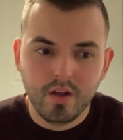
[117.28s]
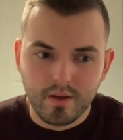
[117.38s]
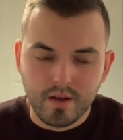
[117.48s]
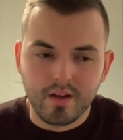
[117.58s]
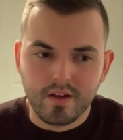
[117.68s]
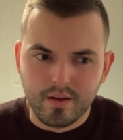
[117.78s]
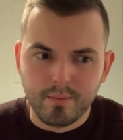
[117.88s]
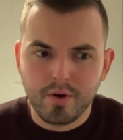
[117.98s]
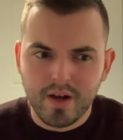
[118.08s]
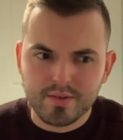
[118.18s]
uh,
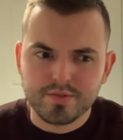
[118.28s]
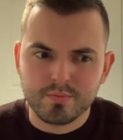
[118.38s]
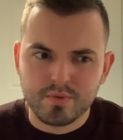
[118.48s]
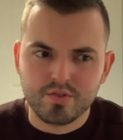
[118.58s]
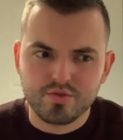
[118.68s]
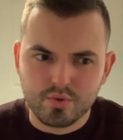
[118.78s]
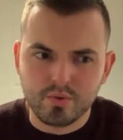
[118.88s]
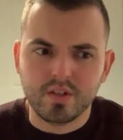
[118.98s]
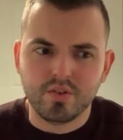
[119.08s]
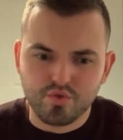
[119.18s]
put out something
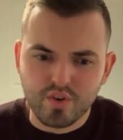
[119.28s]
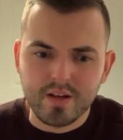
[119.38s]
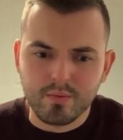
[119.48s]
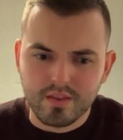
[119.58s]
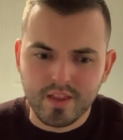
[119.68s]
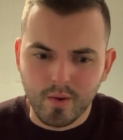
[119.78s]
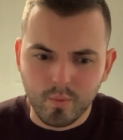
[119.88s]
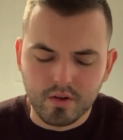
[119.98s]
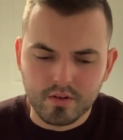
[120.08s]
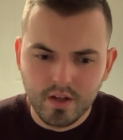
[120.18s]
truly great with that
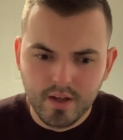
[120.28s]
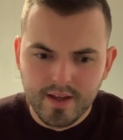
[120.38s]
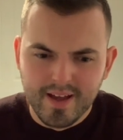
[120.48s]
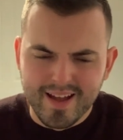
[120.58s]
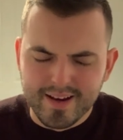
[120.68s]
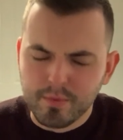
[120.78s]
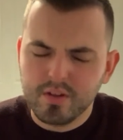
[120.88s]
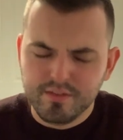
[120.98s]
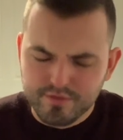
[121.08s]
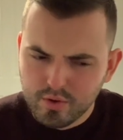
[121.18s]
one, and I'm
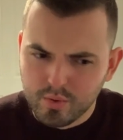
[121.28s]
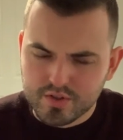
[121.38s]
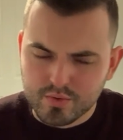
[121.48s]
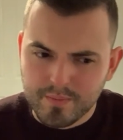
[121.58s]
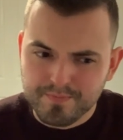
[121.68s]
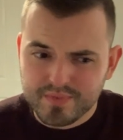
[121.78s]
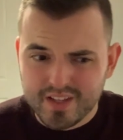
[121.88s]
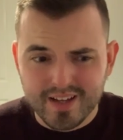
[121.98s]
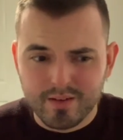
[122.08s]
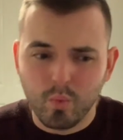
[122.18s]
looking forward to it.
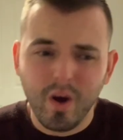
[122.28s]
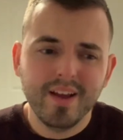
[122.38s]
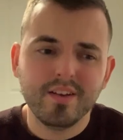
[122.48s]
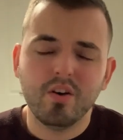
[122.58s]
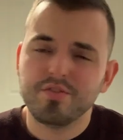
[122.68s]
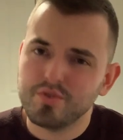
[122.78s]
And why not